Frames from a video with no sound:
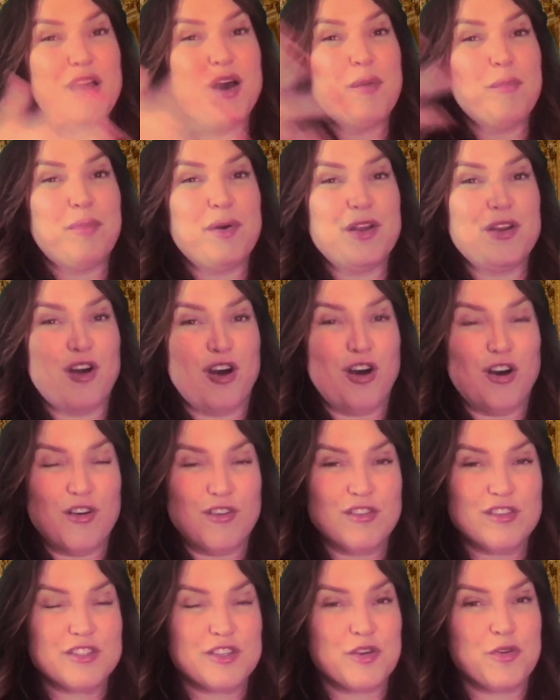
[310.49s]
but
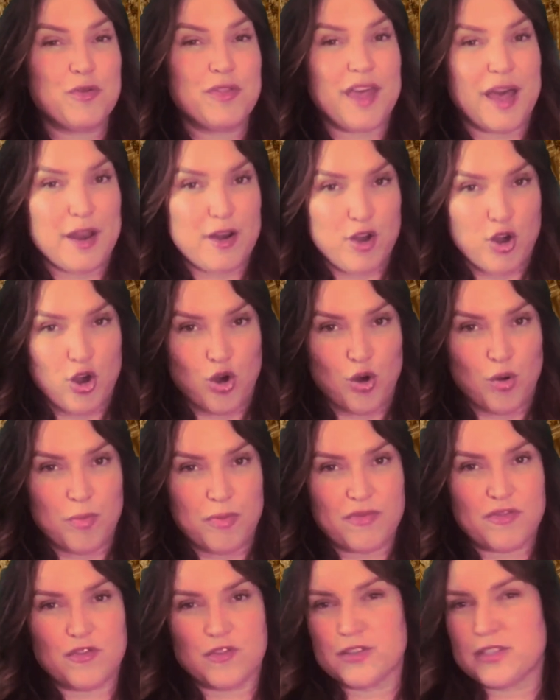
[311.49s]
also that hope
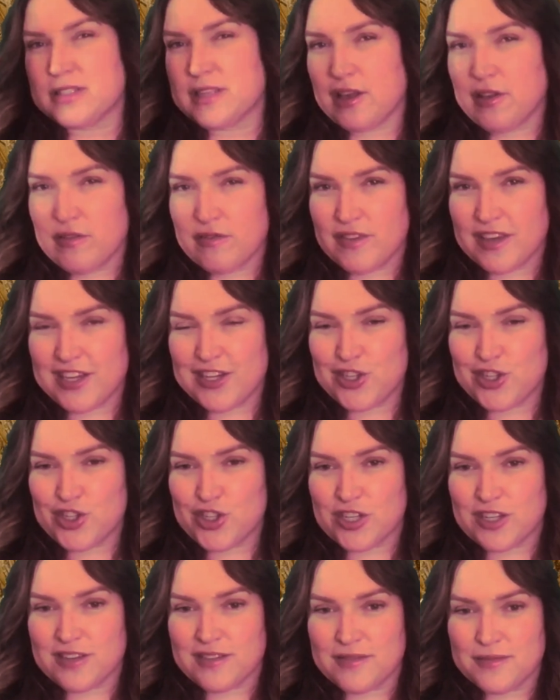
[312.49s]
for
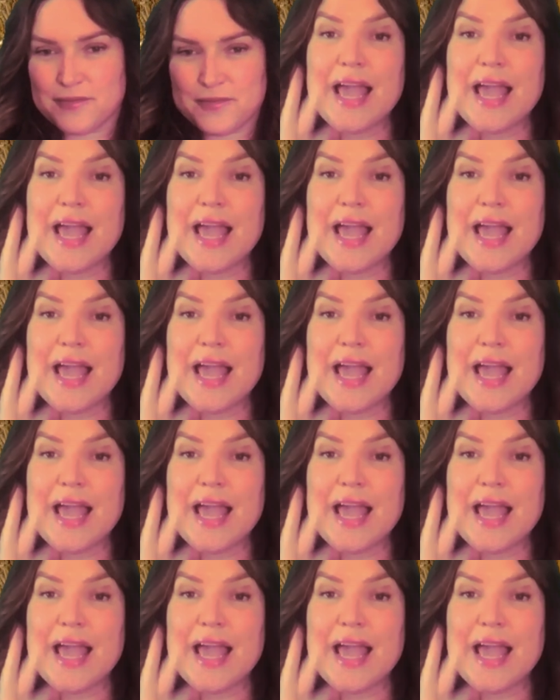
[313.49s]
salvation.